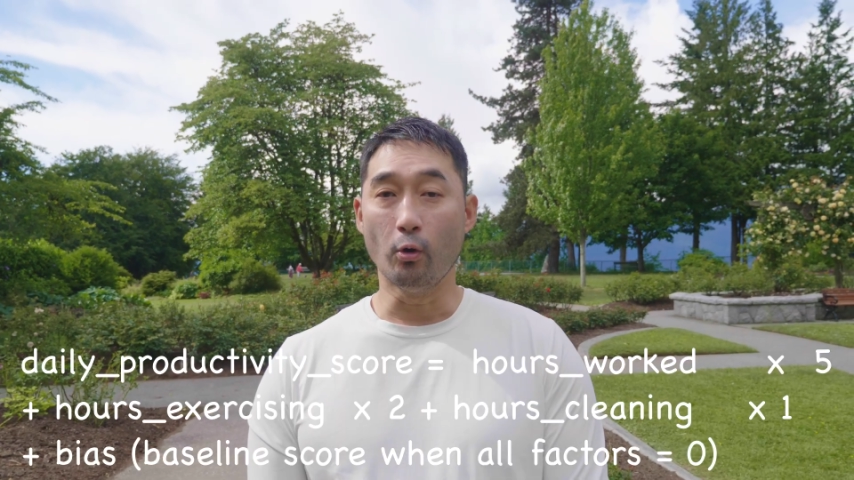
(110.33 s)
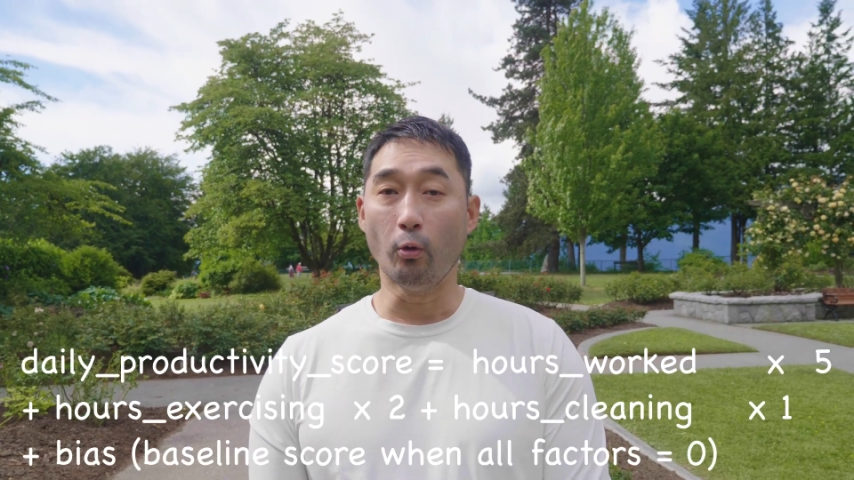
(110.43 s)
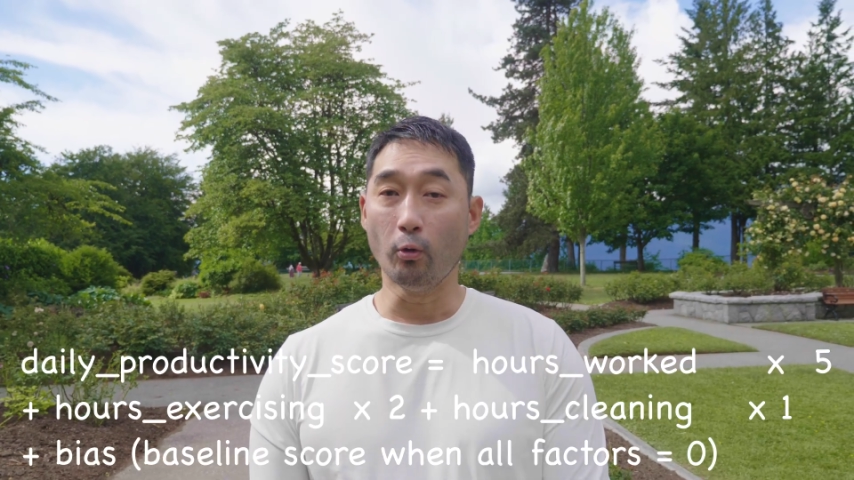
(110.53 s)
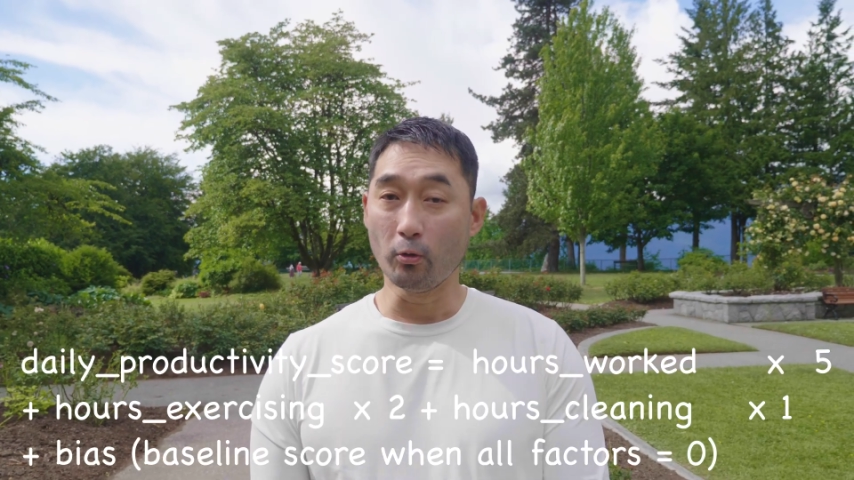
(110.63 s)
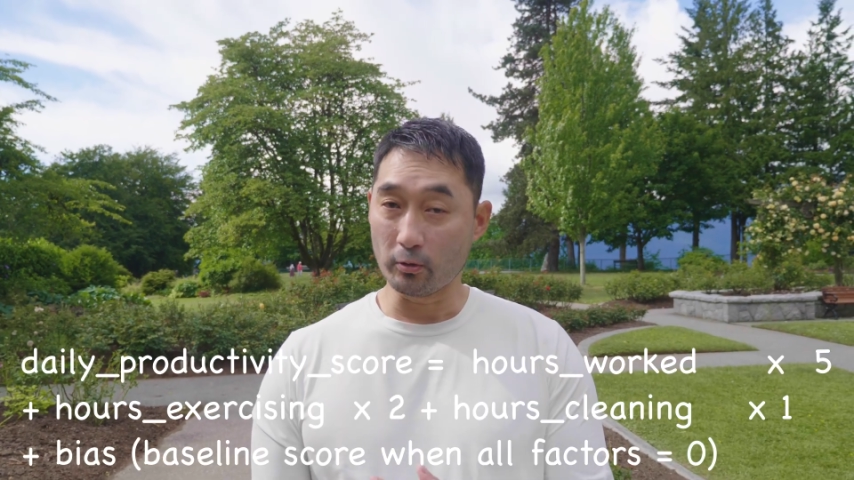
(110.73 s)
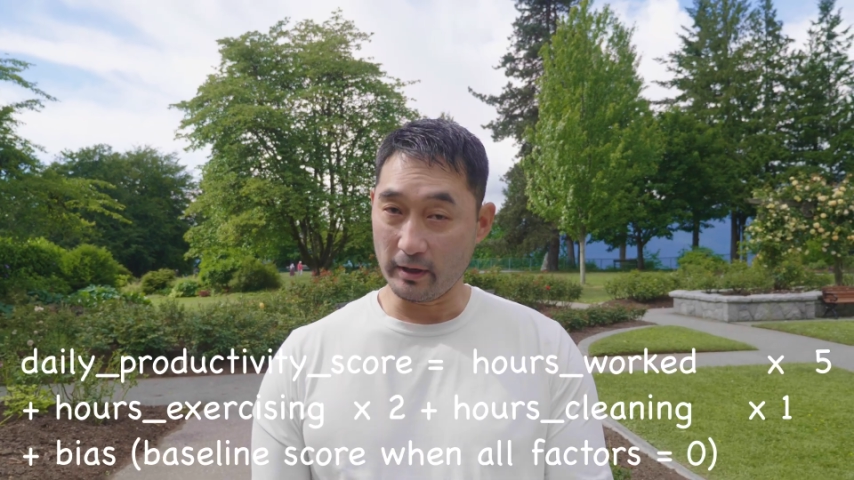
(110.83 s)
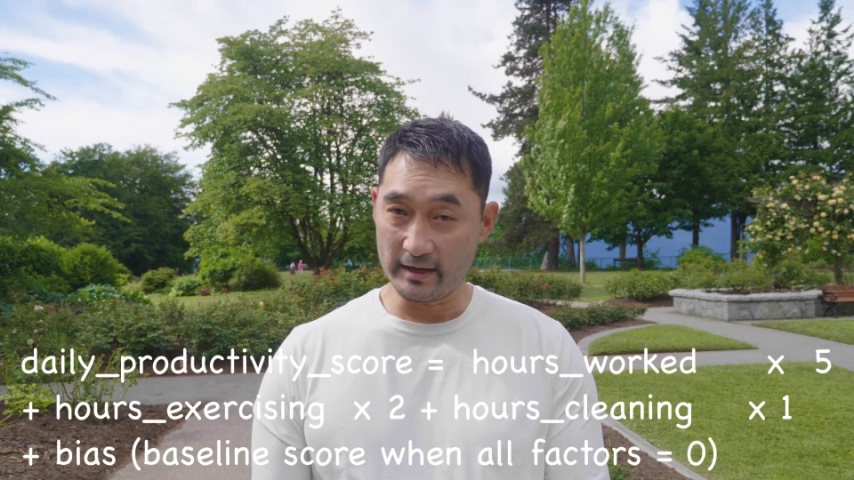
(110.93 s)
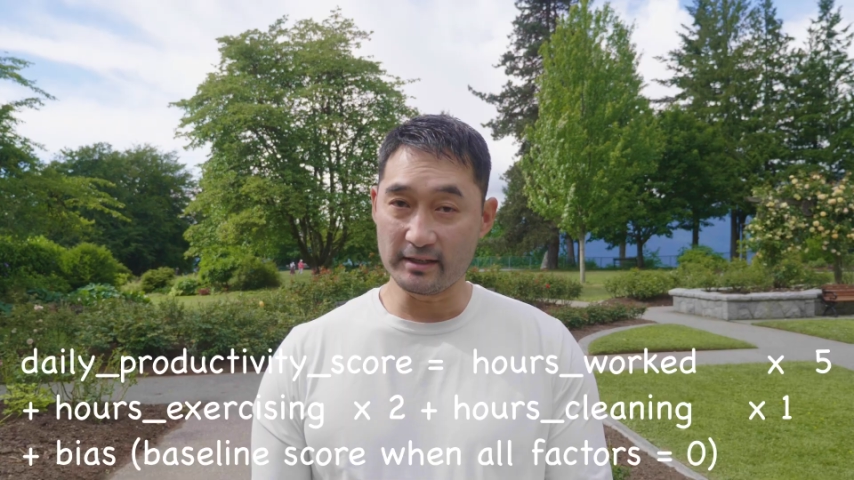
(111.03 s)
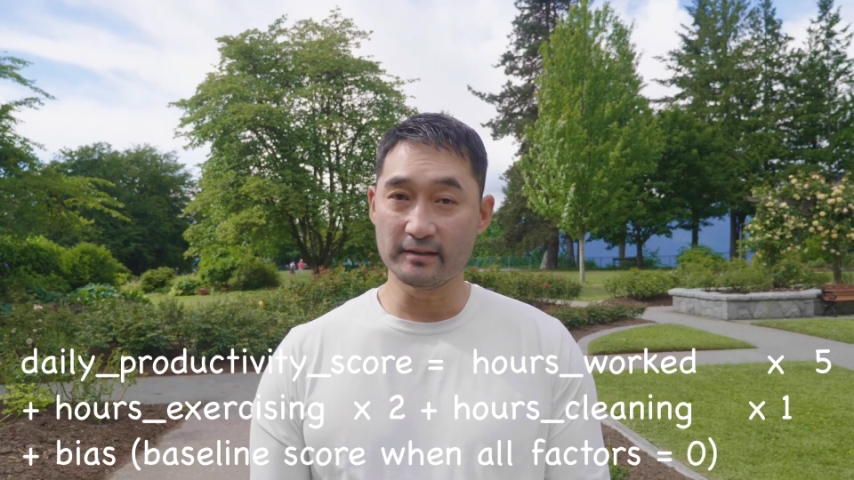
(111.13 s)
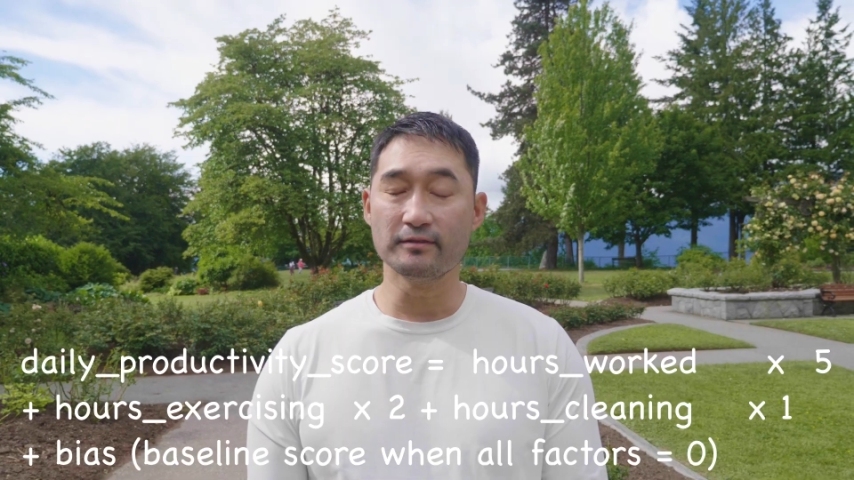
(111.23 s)
or
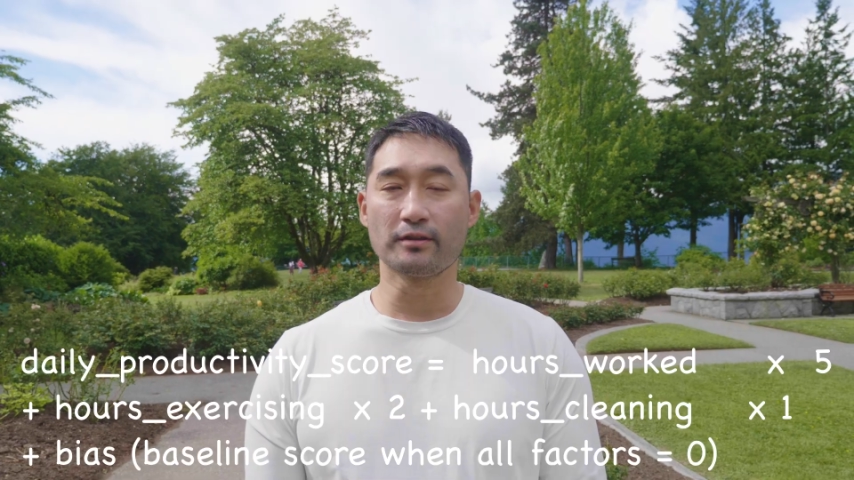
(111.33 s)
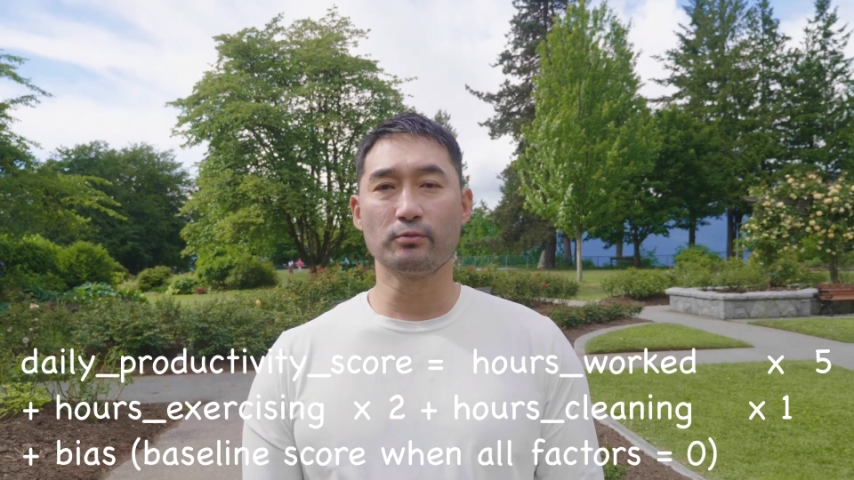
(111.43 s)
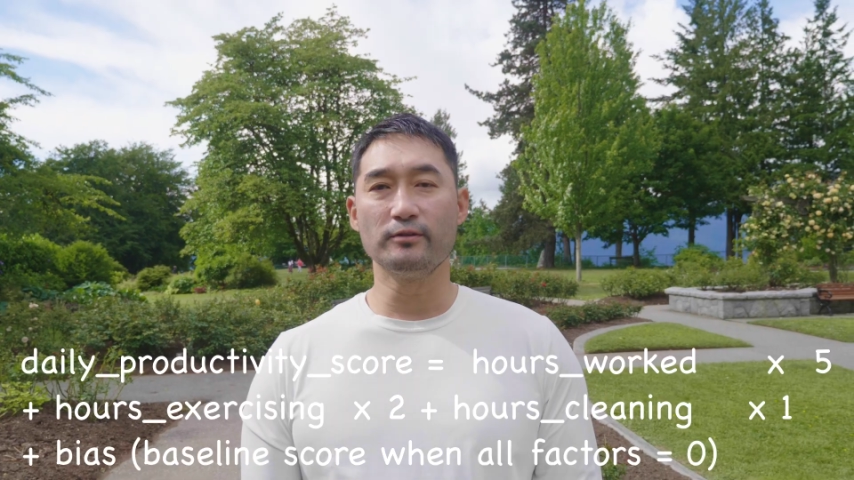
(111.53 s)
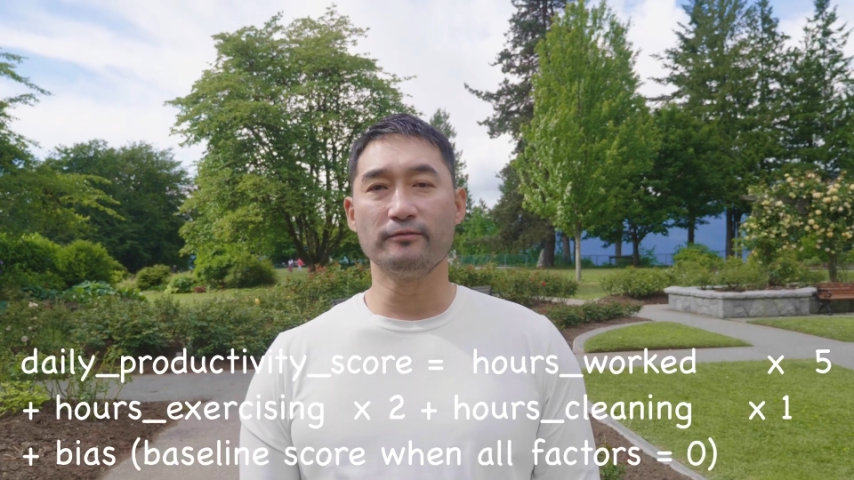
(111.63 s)
any of the three